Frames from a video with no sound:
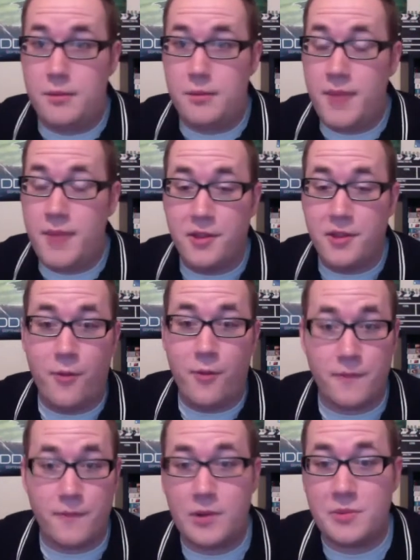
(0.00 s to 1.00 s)
mainly
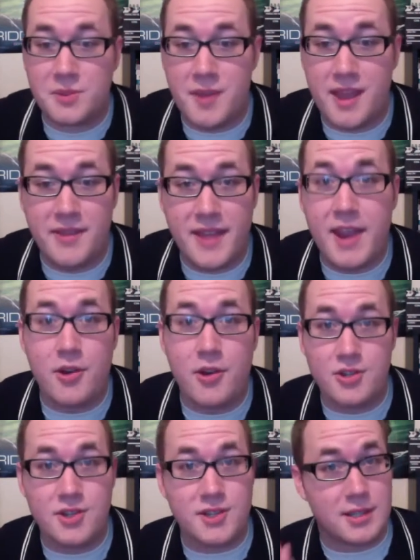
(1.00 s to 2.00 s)
foreign films, man, they're
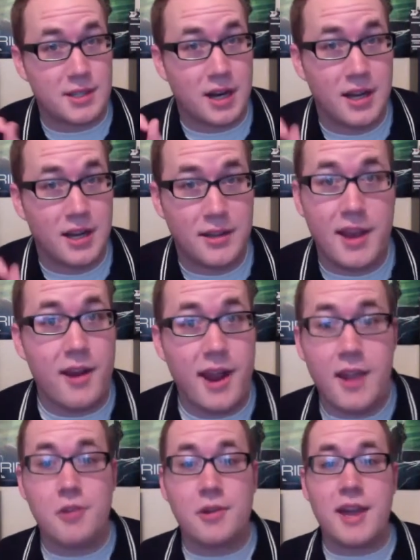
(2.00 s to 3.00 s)

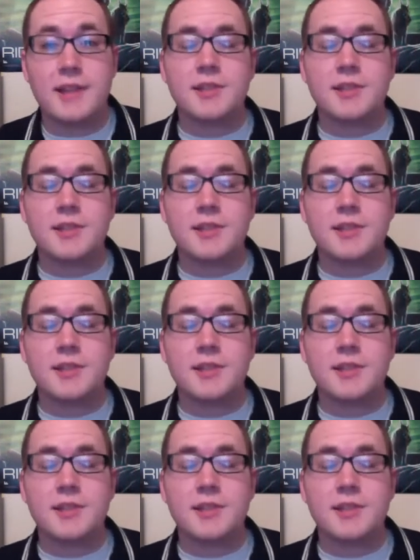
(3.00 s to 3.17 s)
A-okay.